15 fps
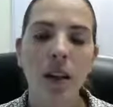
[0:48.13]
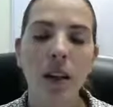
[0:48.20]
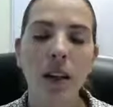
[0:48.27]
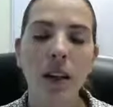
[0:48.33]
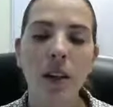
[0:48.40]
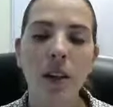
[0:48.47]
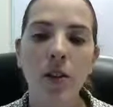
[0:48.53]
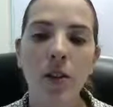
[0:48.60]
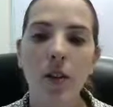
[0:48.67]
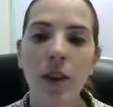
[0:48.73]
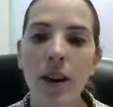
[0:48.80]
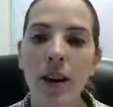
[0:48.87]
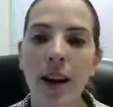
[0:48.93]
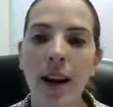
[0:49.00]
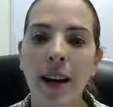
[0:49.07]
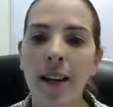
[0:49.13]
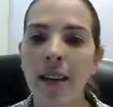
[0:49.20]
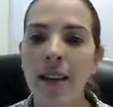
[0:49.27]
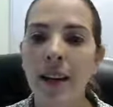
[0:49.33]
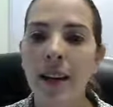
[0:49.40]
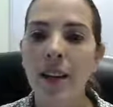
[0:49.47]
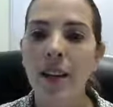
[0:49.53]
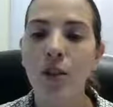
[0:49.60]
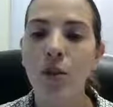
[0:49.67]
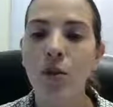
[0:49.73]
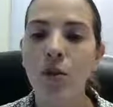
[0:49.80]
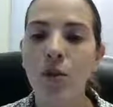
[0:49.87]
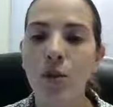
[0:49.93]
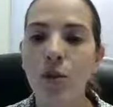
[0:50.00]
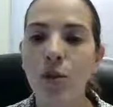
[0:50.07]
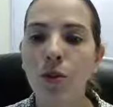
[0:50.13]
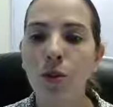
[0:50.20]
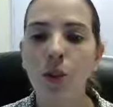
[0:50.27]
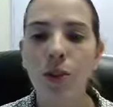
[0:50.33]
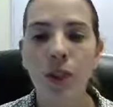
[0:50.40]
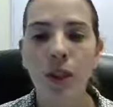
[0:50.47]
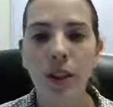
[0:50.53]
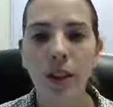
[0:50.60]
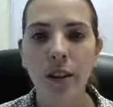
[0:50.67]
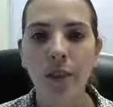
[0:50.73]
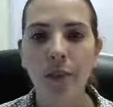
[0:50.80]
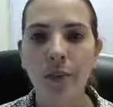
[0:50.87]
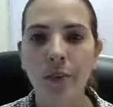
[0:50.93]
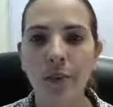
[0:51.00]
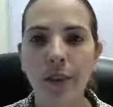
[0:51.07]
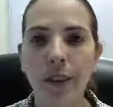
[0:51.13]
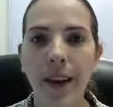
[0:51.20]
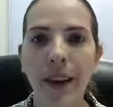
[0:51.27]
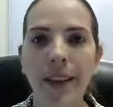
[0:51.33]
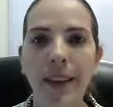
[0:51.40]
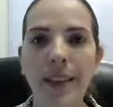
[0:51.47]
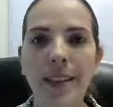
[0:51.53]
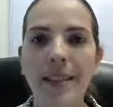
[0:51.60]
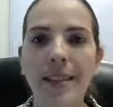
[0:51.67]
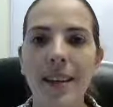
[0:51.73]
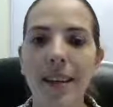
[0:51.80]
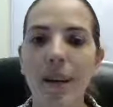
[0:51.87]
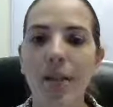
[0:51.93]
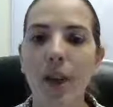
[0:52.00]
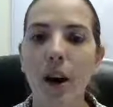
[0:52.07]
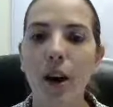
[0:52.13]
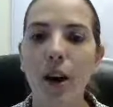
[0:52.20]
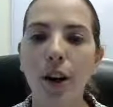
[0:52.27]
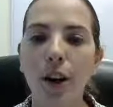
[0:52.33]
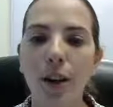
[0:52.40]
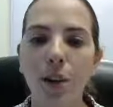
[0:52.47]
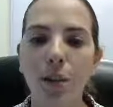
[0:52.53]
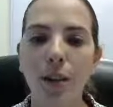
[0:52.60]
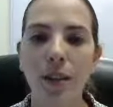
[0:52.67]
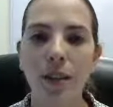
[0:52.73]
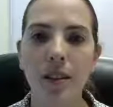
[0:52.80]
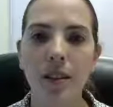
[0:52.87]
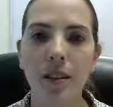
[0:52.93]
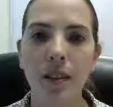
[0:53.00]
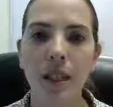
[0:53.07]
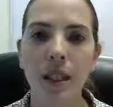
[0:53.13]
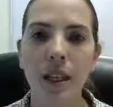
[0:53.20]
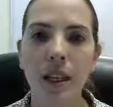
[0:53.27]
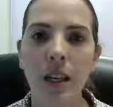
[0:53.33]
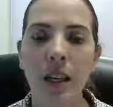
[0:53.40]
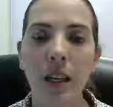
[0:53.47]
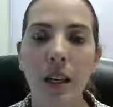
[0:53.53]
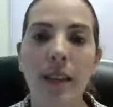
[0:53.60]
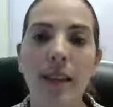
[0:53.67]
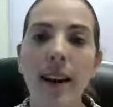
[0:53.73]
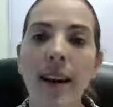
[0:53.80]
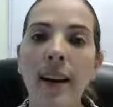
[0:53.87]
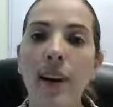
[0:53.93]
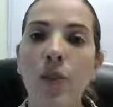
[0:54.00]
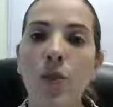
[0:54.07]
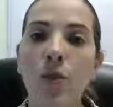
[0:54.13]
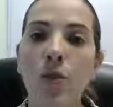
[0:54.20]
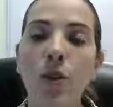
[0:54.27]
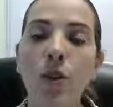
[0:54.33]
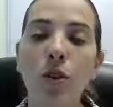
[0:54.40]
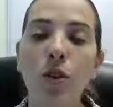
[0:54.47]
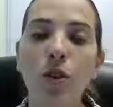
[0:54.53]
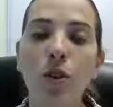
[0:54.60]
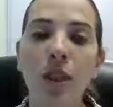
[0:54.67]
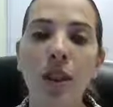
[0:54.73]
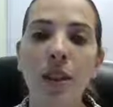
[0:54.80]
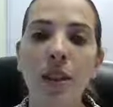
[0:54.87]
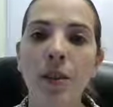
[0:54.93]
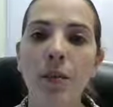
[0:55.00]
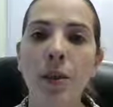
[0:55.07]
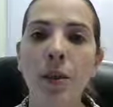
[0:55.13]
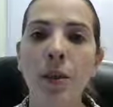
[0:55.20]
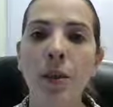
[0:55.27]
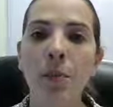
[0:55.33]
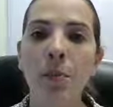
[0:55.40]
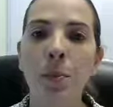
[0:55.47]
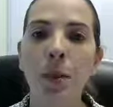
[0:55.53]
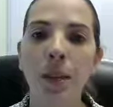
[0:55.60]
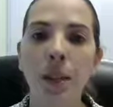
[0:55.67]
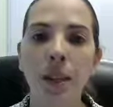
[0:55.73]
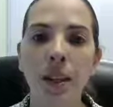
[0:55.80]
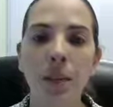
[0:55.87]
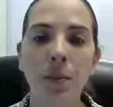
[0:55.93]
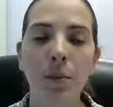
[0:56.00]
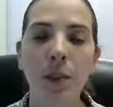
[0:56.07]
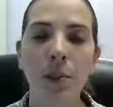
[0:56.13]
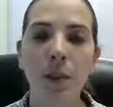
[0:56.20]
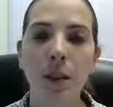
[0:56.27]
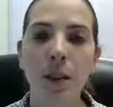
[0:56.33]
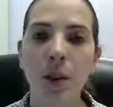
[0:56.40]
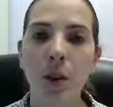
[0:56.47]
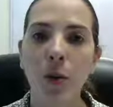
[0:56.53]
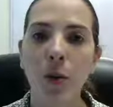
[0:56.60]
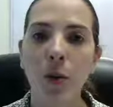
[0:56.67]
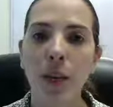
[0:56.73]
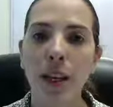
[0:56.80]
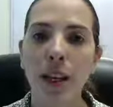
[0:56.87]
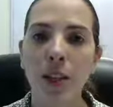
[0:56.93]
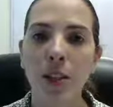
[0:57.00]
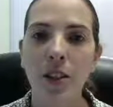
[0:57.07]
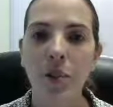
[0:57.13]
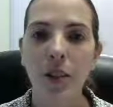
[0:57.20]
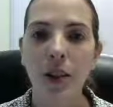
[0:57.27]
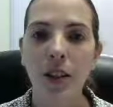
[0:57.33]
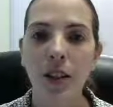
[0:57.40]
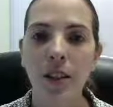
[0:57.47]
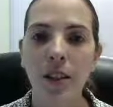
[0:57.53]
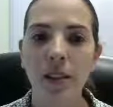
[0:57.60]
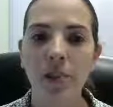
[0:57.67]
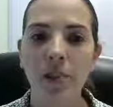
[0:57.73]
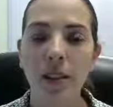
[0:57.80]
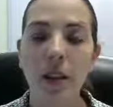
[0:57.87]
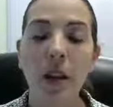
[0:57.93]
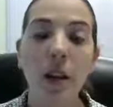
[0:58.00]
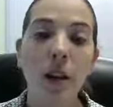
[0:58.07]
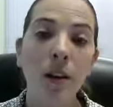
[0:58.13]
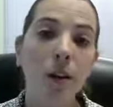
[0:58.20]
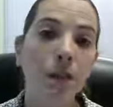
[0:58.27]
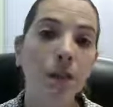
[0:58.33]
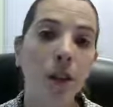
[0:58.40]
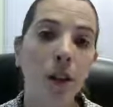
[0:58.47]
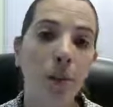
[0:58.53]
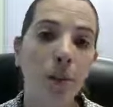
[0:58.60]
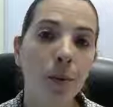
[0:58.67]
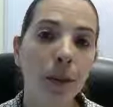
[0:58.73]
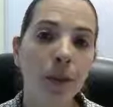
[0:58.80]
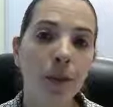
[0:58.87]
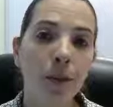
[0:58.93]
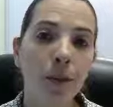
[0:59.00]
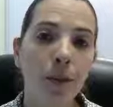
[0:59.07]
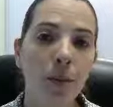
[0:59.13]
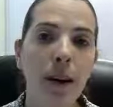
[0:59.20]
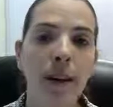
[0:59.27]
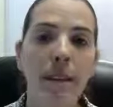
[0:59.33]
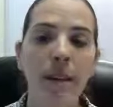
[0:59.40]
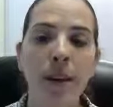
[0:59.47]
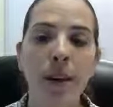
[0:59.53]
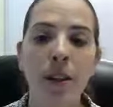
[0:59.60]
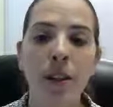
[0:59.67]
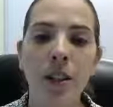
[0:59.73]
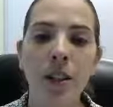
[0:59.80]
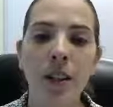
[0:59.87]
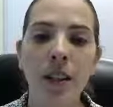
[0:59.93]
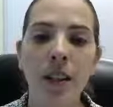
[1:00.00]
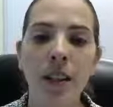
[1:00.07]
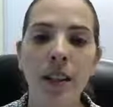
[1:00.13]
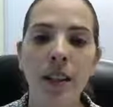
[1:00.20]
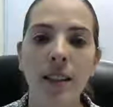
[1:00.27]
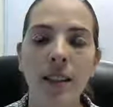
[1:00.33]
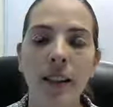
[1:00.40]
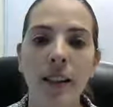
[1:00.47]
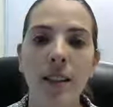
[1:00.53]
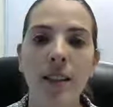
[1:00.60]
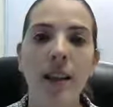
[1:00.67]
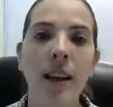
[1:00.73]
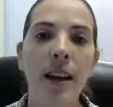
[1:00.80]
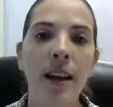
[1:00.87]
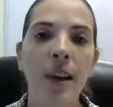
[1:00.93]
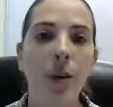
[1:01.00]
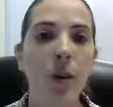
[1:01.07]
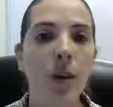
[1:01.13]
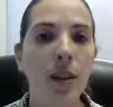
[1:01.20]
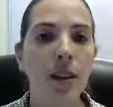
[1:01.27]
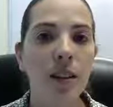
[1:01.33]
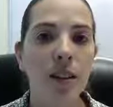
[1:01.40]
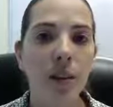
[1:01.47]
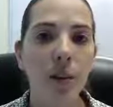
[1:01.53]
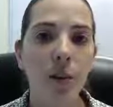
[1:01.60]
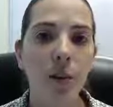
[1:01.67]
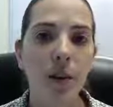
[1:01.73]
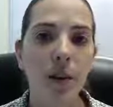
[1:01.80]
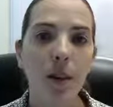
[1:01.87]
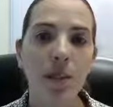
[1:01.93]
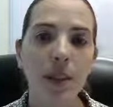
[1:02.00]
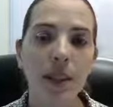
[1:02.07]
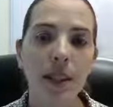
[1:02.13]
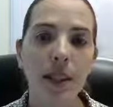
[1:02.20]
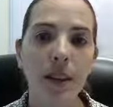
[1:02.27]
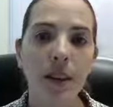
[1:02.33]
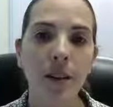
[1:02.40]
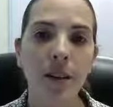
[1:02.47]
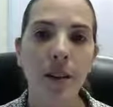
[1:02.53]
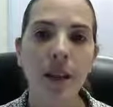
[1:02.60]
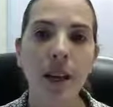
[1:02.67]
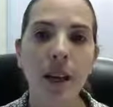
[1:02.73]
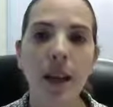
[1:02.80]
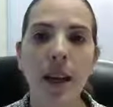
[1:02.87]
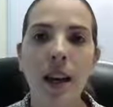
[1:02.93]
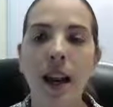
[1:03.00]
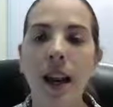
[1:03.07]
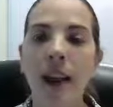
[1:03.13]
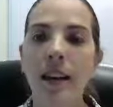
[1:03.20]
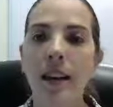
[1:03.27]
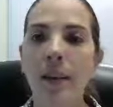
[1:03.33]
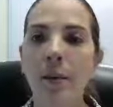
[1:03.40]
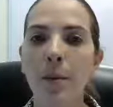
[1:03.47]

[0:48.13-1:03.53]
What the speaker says: Each one has a control string and a set of arguments. That control string is what we put in between the quotation marks. For a print format function, it contains any words that we want to print out and any